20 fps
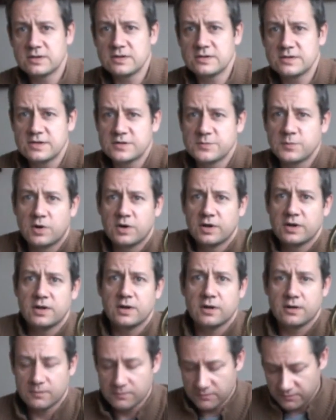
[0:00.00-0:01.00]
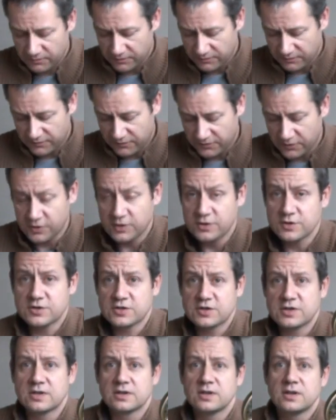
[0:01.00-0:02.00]
This is my
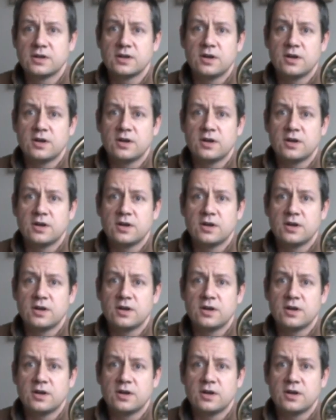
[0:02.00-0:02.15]
first